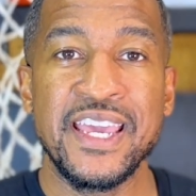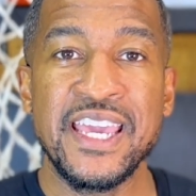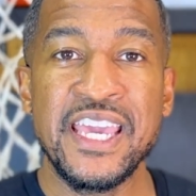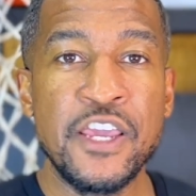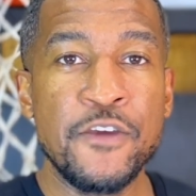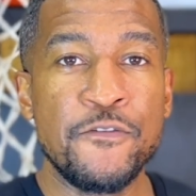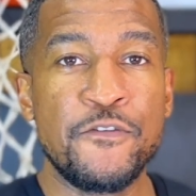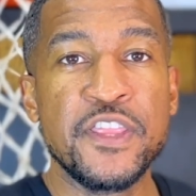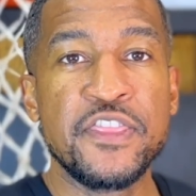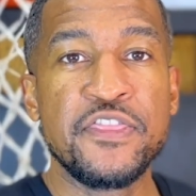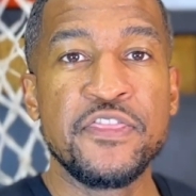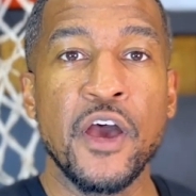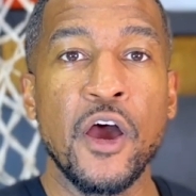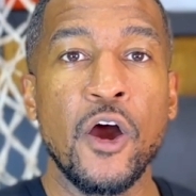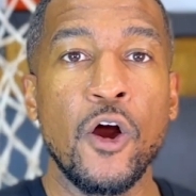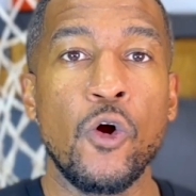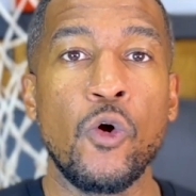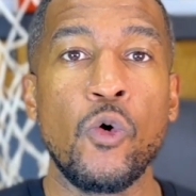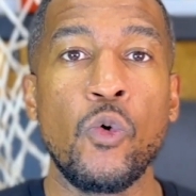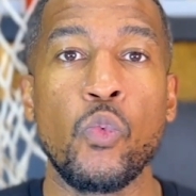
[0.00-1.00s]
even
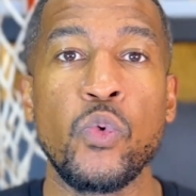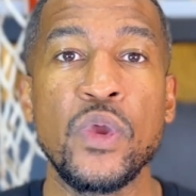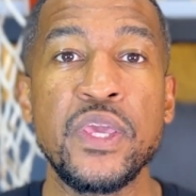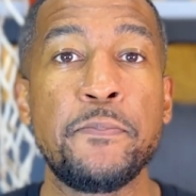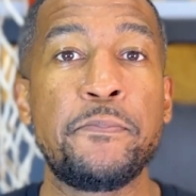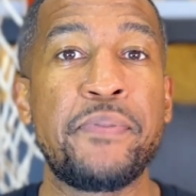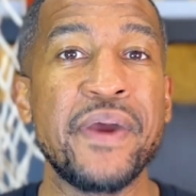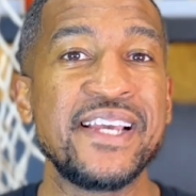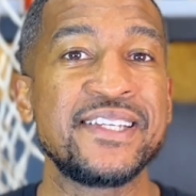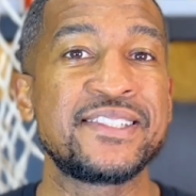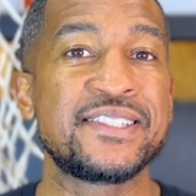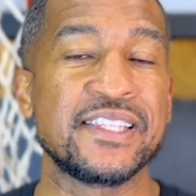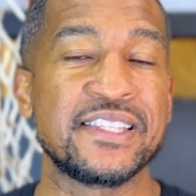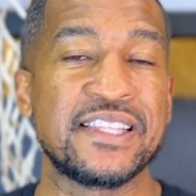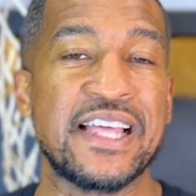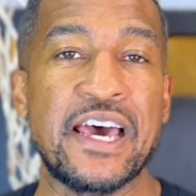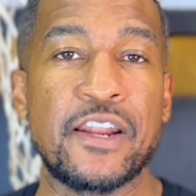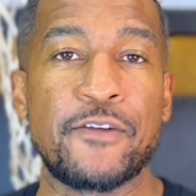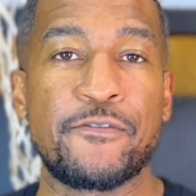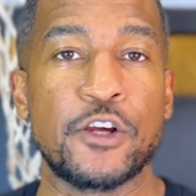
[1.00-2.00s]
though we base a
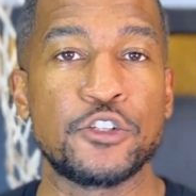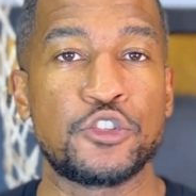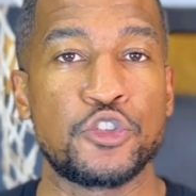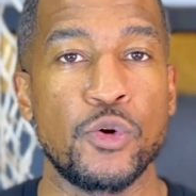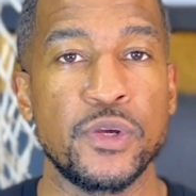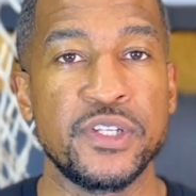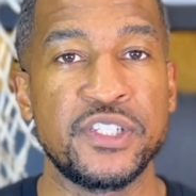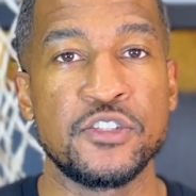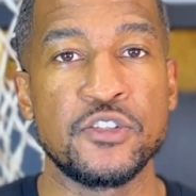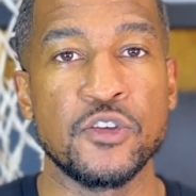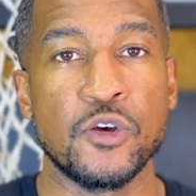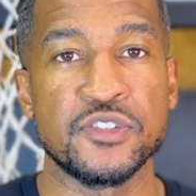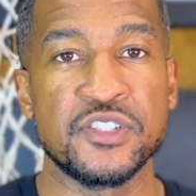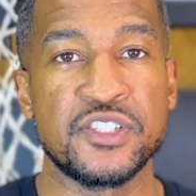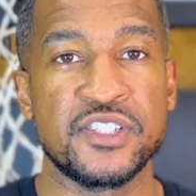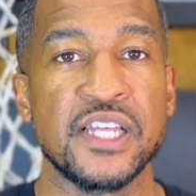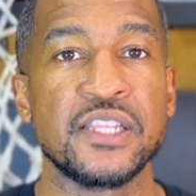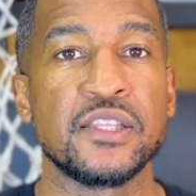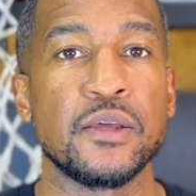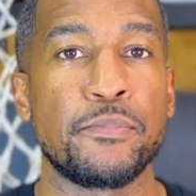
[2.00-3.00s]
lot of our choices on
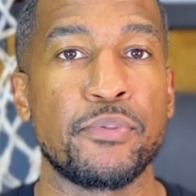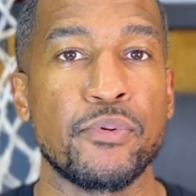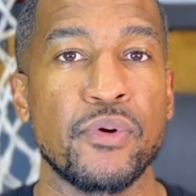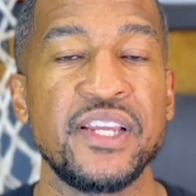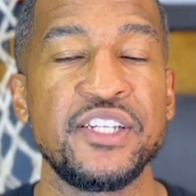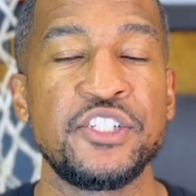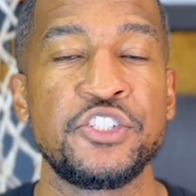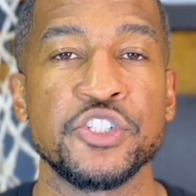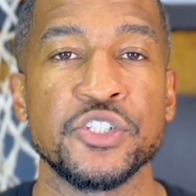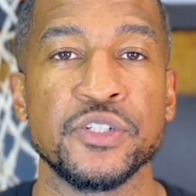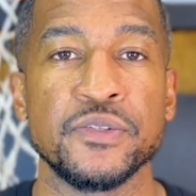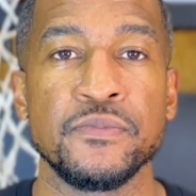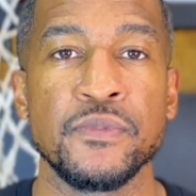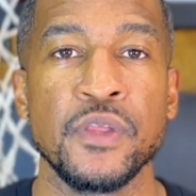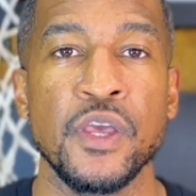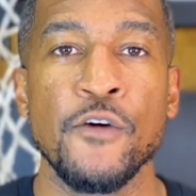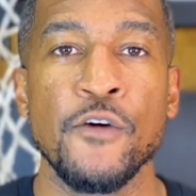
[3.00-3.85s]
celebration,